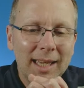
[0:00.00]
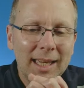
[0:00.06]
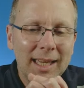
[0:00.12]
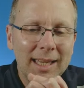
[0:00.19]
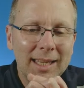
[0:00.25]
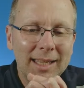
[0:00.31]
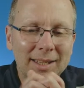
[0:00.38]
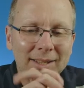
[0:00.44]

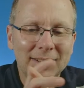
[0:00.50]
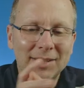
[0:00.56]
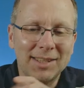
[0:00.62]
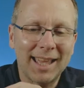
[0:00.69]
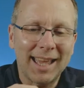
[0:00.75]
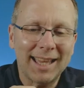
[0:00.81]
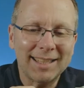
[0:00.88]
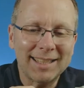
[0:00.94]
is
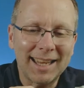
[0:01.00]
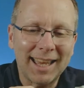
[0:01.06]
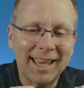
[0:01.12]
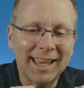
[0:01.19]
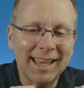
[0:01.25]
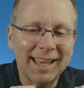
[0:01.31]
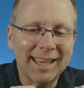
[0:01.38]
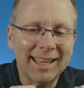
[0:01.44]
that,
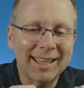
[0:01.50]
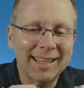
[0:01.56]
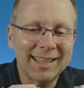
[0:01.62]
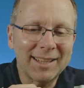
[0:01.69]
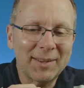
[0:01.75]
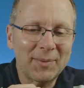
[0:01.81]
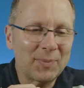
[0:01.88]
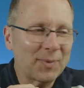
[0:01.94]

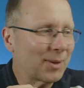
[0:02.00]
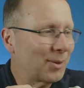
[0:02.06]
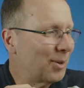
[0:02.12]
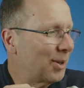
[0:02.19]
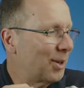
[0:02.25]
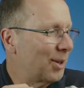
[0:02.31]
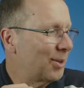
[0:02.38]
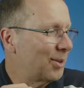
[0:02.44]

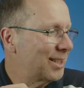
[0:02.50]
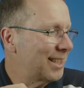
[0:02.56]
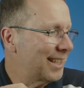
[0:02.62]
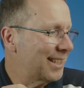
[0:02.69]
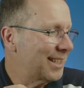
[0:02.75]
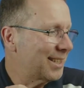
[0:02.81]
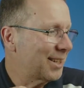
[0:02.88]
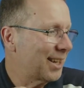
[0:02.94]
what's
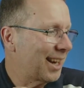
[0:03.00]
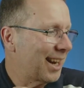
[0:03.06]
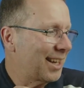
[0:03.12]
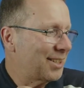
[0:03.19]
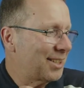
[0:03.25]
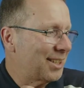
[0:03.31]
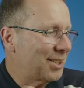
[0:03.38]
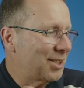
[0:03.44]
this
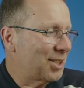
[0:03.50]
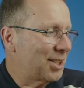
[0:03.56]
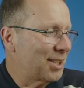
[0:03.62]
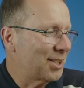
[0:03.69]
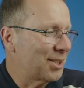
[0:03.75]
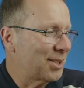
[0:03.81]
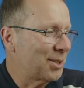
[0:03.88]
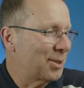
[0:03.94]
classic
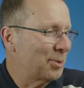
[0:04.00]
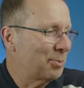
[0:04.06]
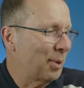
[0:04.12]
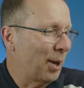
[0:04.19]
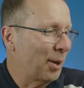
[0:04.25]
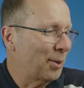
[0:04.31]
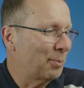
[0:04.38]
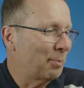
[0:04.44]
Jesus
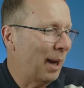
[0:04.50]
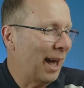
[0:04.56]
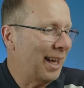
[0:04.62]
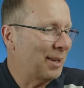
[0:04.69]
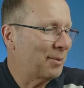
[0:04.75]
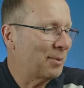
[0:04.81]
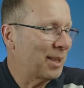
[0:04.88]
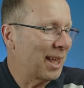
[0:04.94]
loophole?
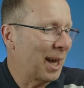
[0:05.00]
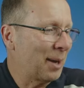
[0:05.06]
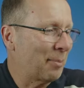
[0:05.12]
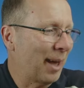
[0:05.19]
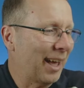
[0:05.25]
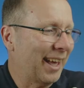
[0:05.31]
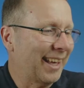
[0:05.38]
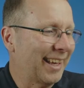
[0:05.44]
Paying without
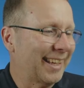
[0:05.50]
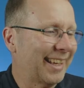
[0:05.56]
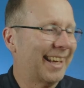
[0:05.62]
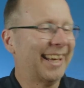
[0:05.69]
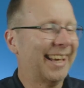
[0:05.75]
paying.